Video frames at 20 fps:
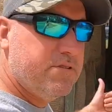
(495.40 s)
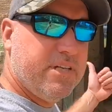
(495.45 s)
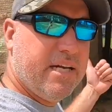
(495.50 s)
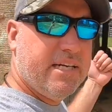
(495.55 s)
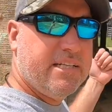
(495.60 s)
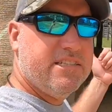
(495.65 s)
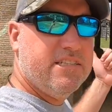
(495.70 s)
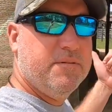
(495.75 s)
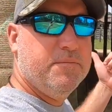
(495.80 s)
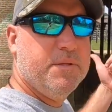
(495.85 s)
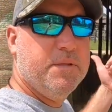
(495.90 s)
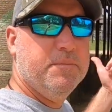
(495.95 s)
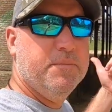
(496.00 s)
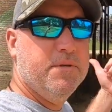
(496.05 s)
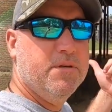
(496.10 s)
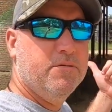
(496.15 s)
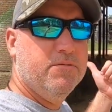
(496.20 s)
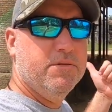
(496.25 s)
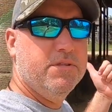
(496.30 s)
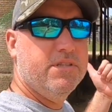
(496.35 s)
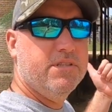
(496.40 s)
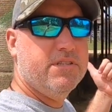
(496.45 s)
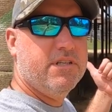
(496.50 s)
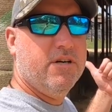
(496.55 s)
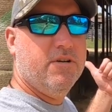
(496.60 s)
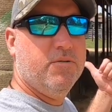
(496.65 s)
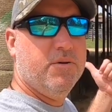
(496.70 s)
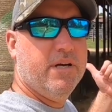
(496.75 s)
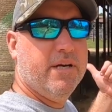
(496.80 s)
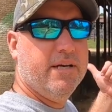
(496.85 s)
stack some in the middle with this
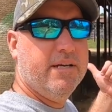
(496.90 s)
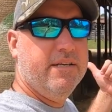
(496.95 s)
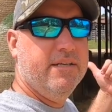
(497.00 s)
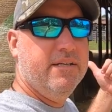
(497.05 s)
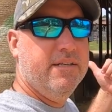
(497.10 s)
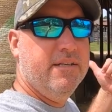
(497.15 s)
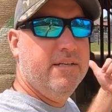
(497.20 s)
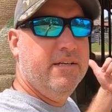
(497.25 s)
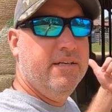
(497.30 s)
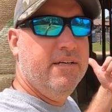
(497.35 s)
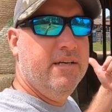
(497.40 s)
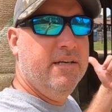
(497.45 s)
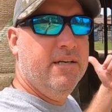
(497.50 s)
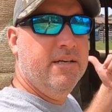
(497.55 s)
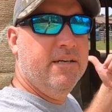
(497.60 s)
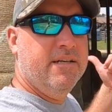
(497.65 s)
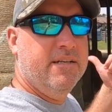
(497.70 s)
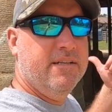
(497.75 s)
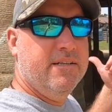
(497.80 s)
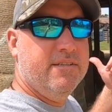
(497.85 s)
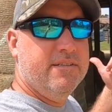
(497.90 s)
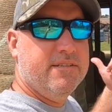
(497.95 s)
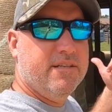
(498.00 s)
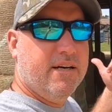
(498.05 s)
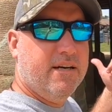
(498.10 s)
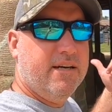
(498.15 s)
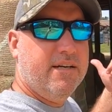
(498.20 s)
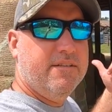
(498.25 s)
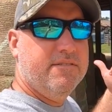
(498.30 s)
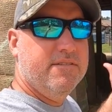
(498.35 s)
old hay.
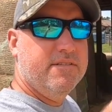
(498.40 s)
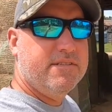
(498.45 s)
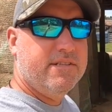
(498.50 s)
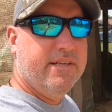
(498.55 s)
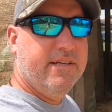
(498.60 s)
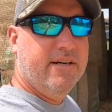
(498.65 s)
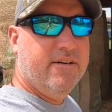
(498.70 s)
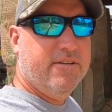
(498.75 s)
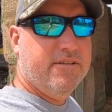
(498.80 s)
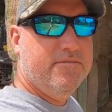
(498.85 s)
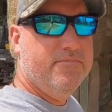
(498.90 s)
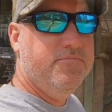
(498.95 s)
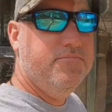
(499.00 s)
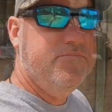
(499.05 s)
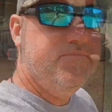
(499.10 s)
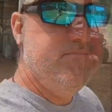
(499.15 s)
All right, let's get on it.